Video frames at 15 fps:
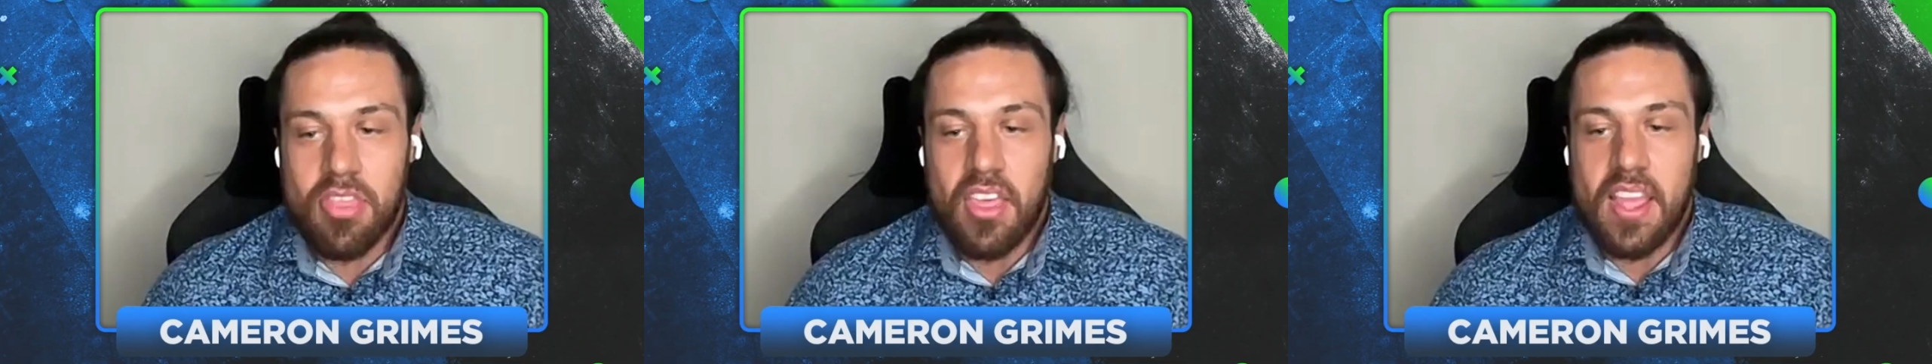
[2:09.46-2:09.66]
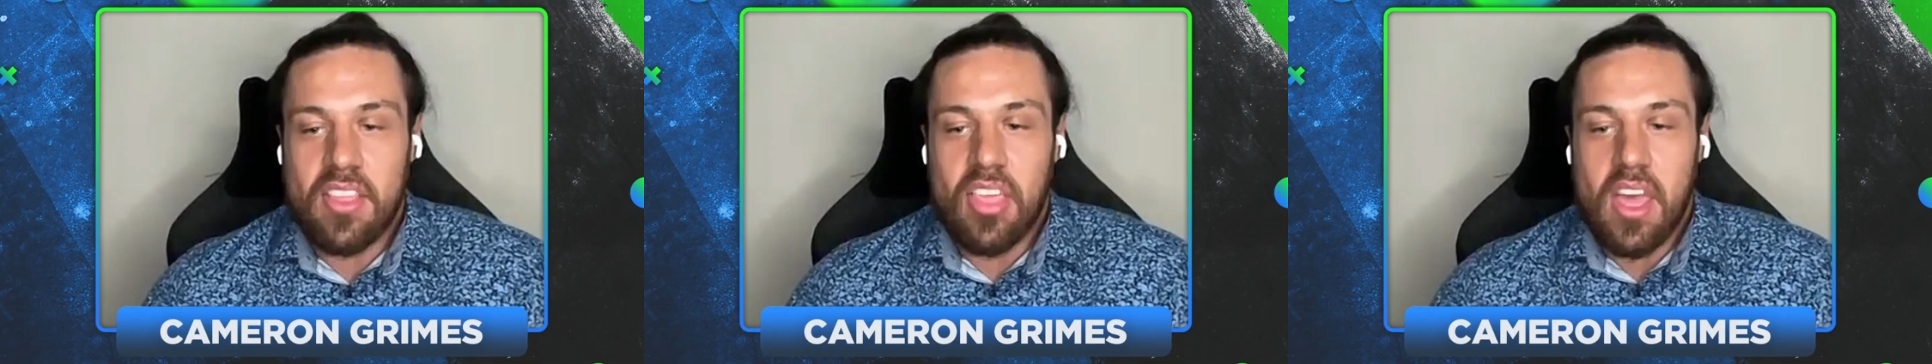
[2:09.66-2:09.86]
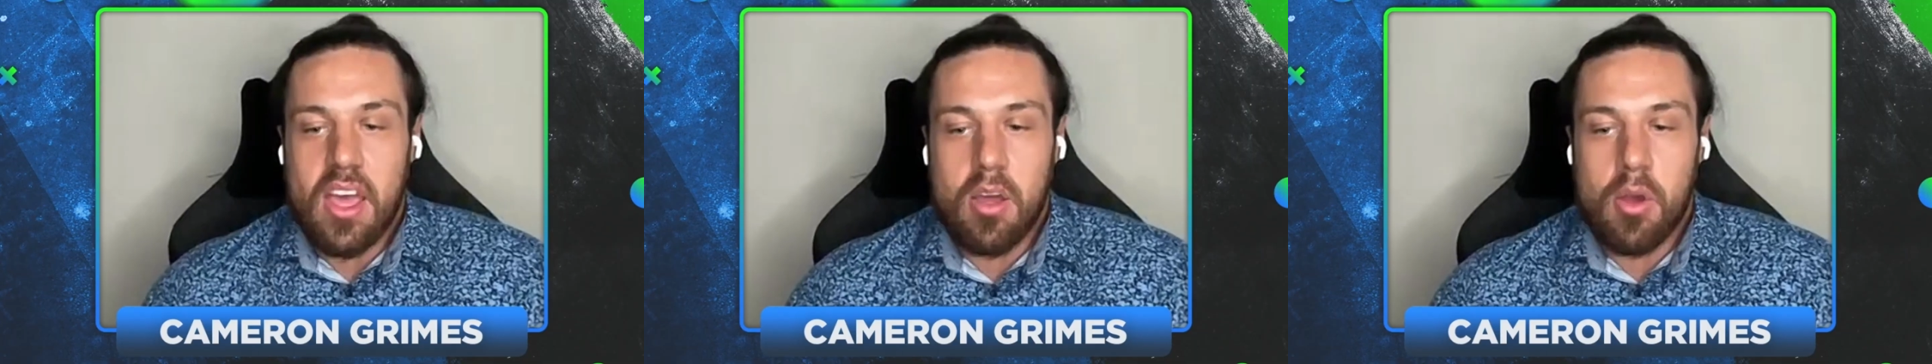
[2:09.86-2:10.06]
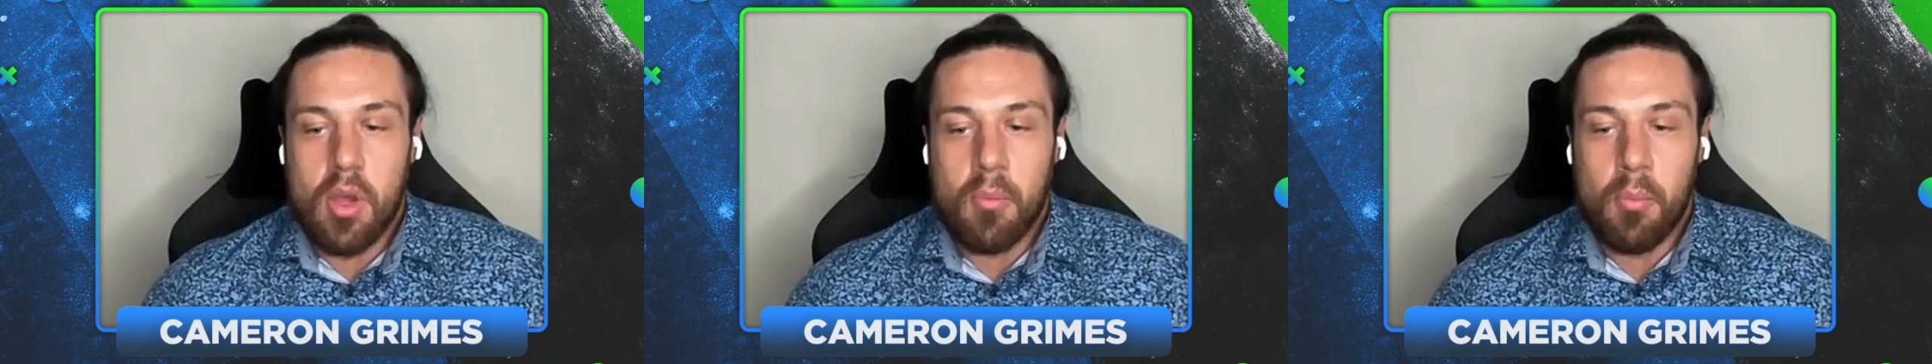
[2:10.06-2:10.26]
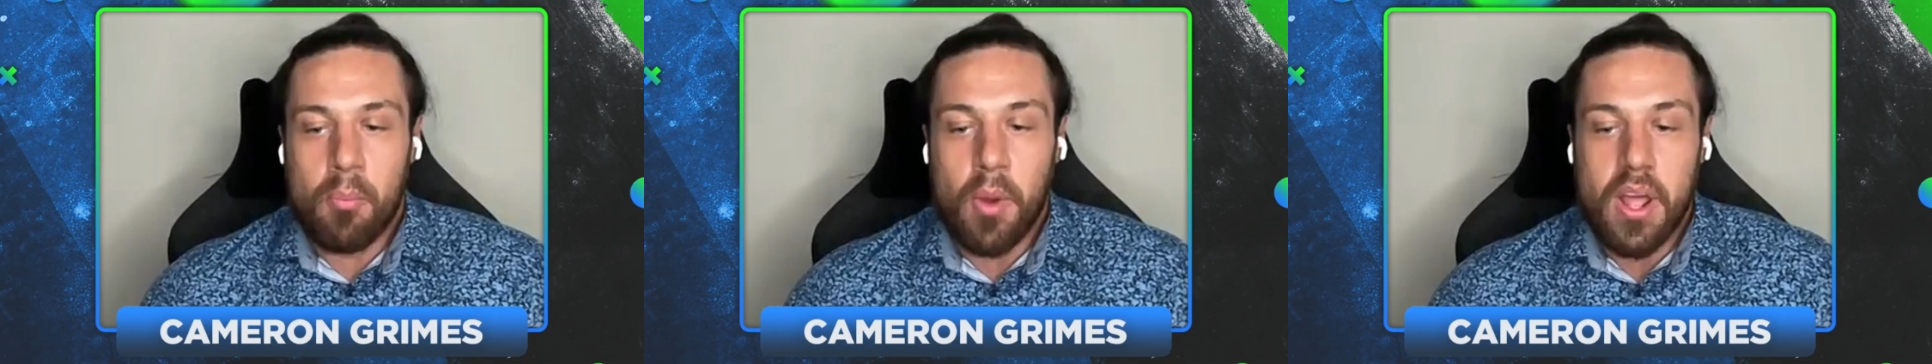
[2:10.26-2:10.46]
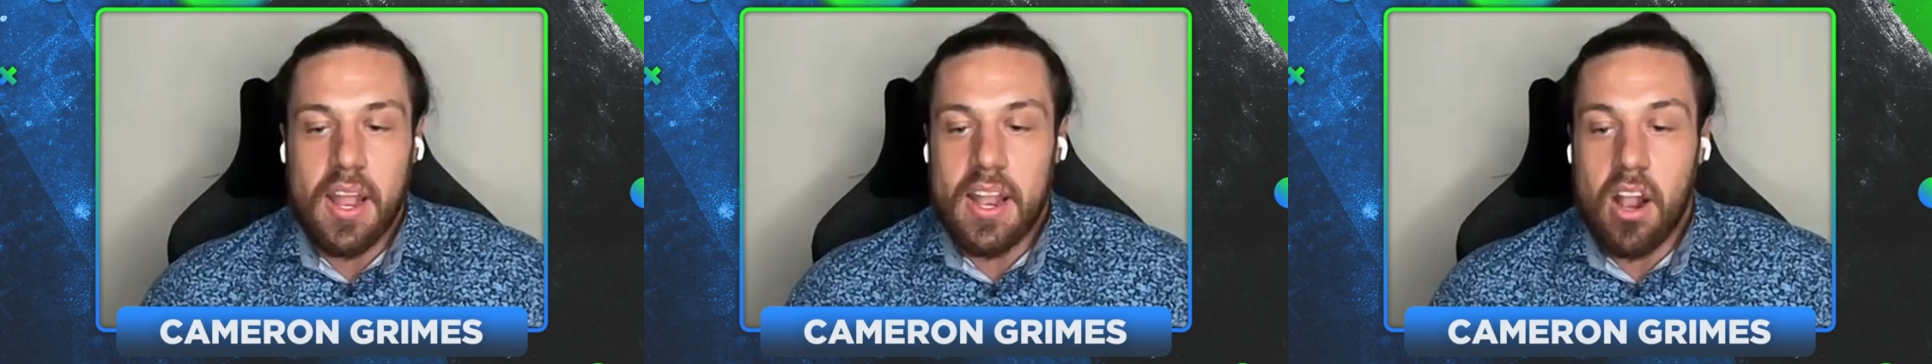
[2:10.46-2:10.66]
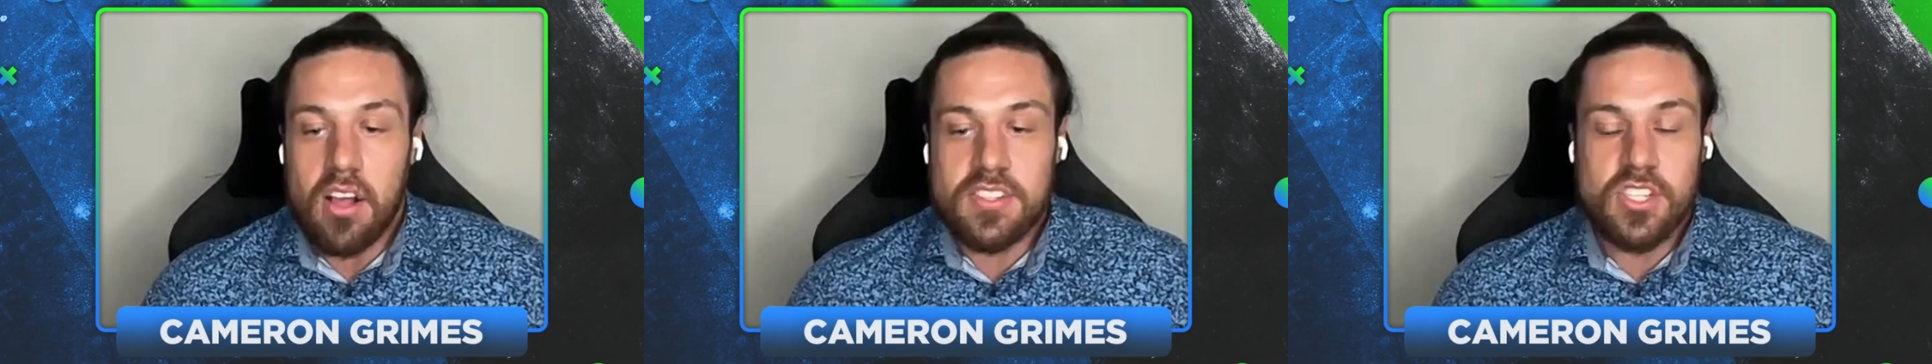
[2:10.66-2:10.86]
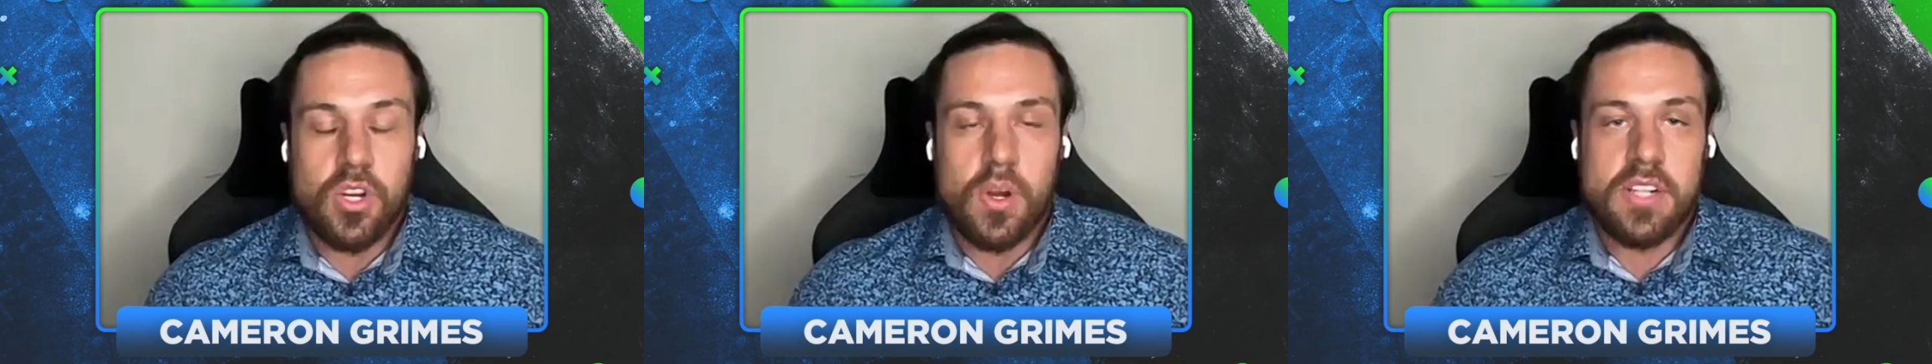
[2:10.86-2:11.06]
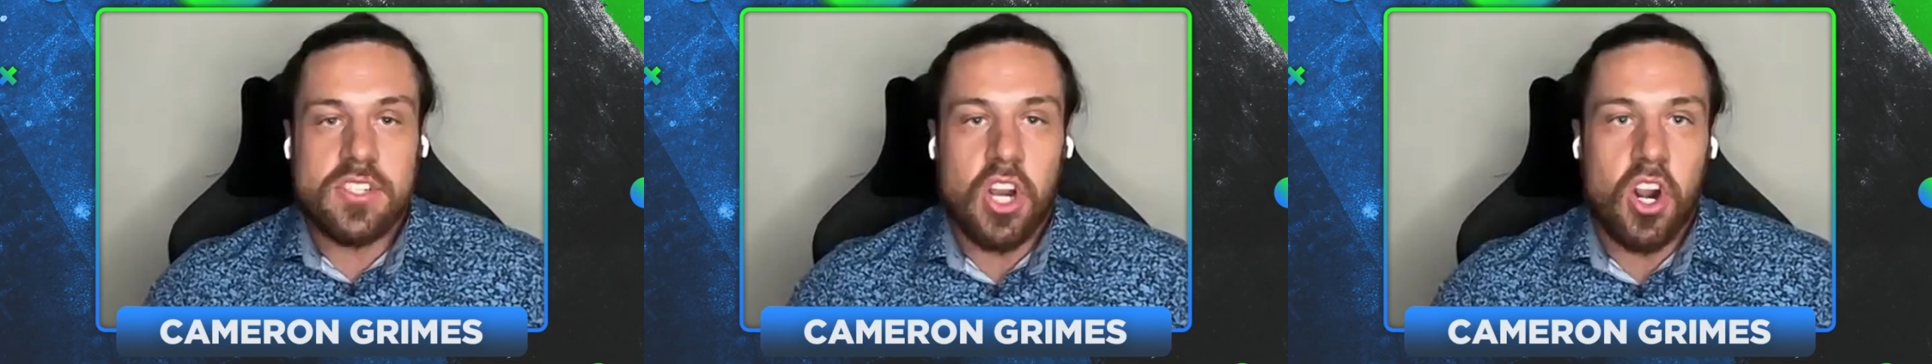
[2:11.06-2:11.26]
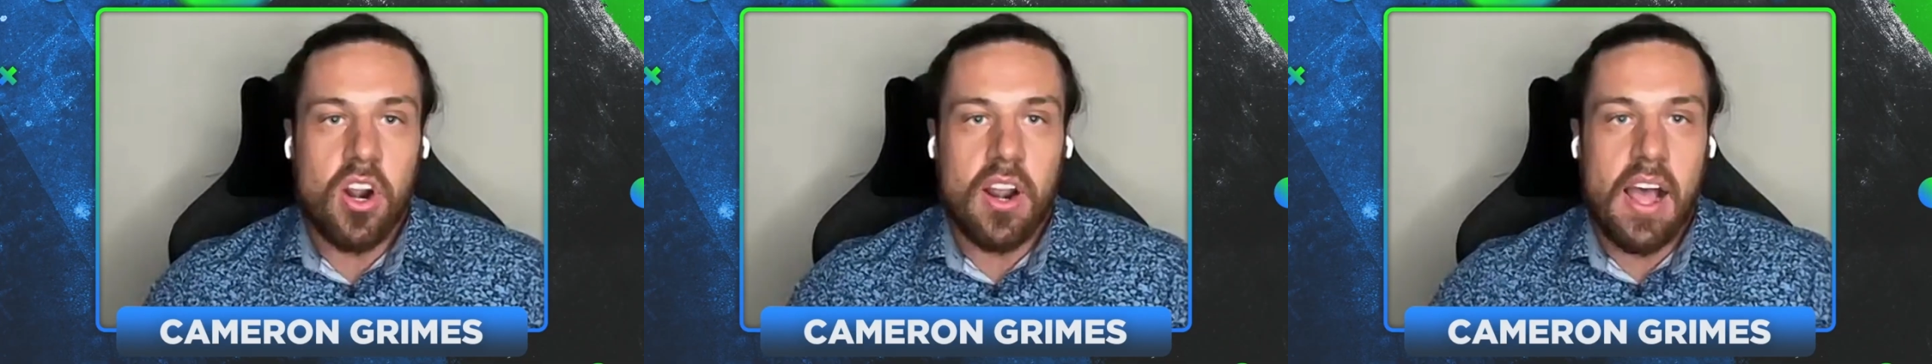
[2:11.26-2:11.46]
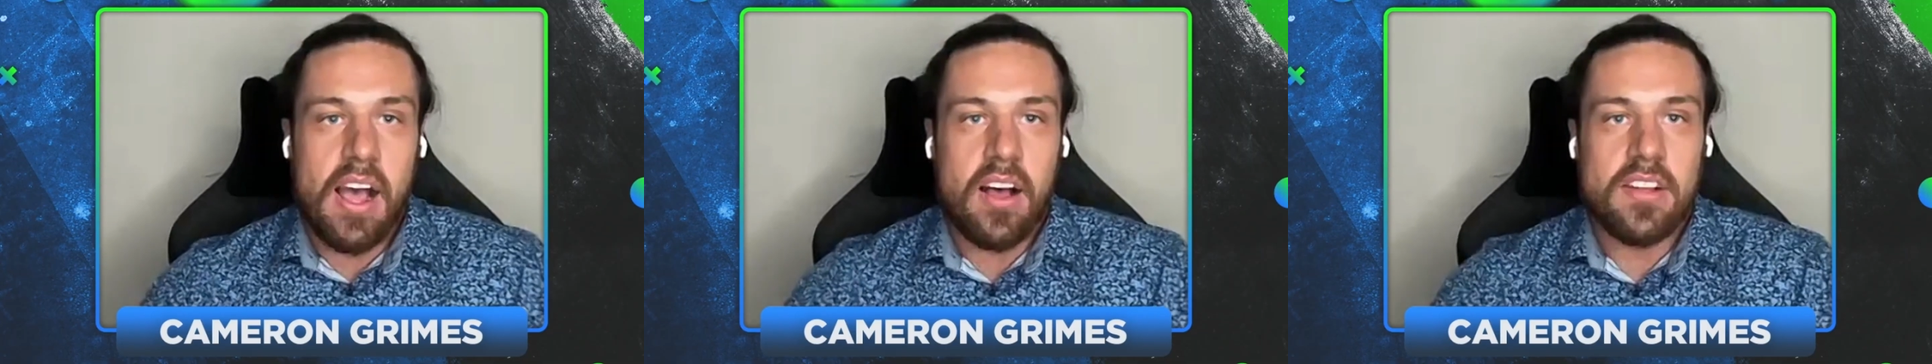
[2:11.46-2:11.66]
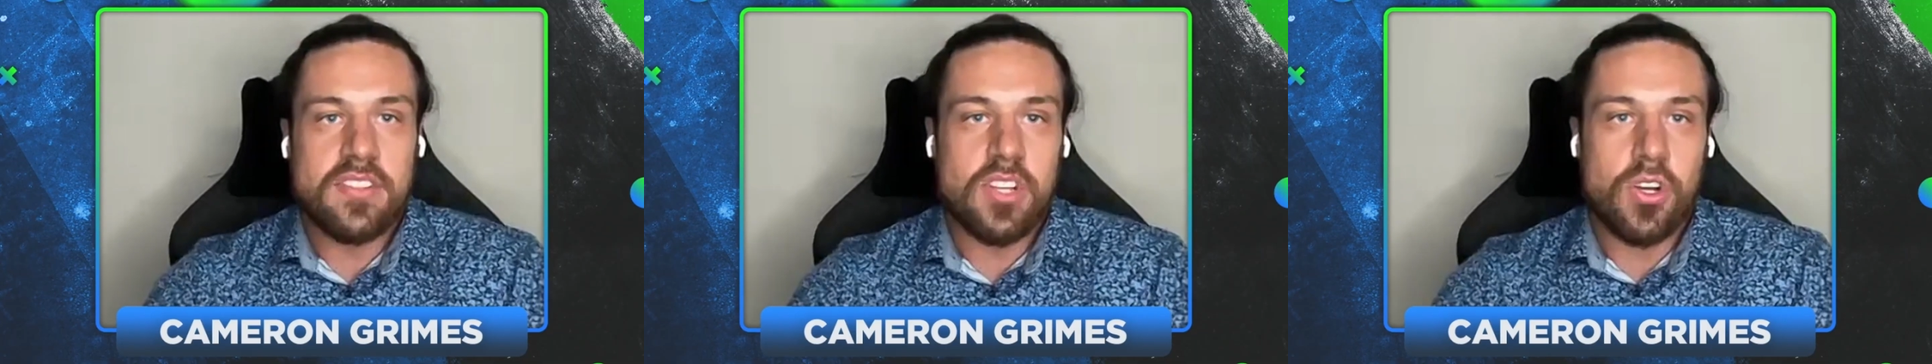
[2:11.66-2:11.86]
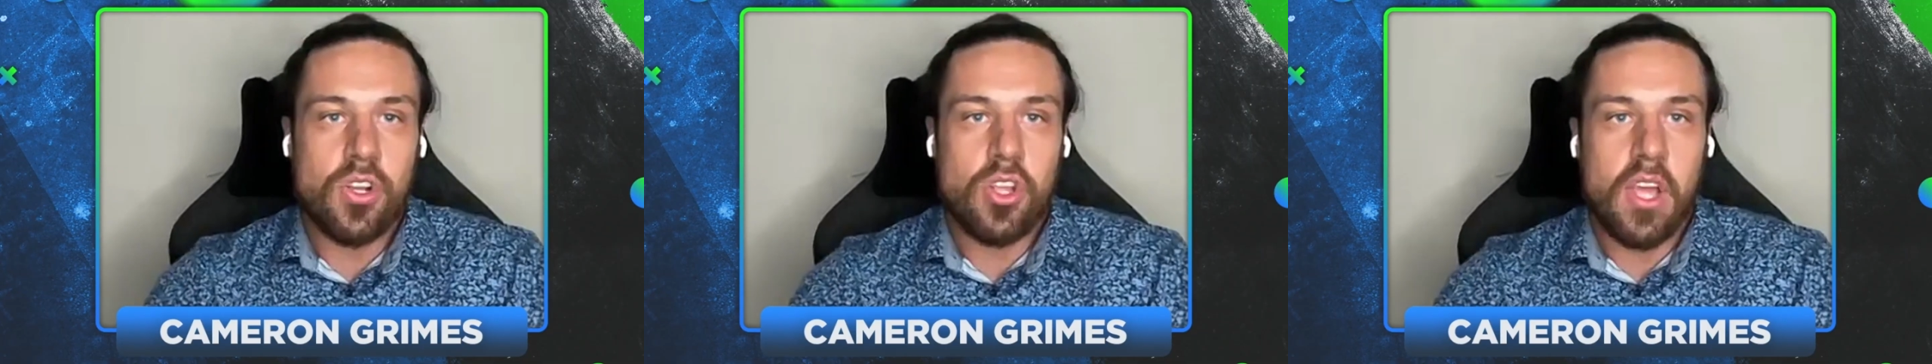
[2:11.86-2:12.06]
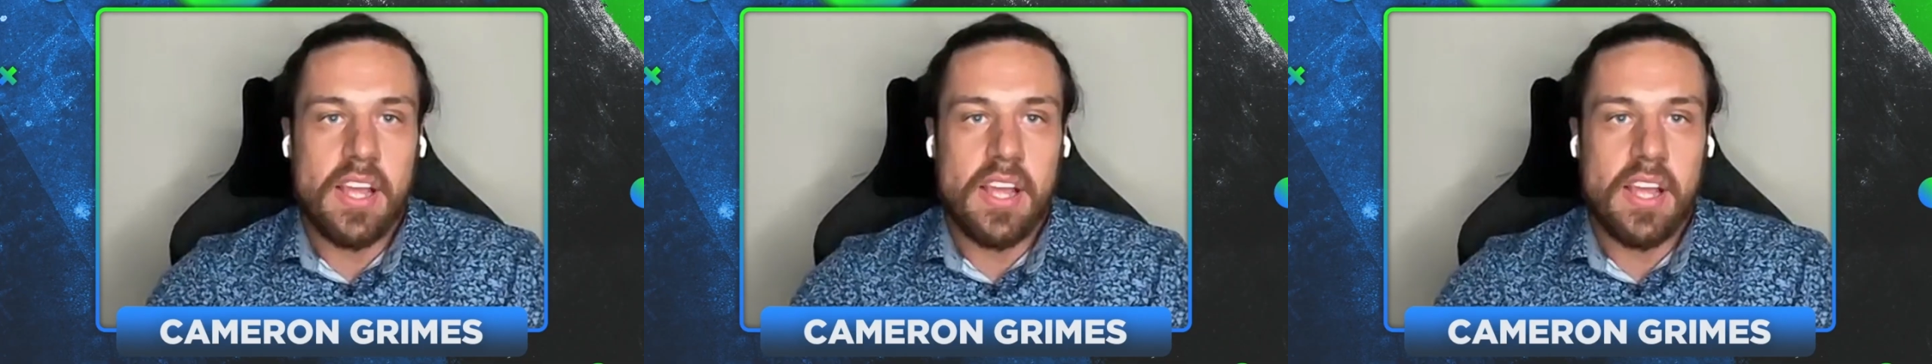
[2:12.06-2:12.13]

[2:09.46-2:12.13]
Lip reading: I think that, but, and also in turn, I also,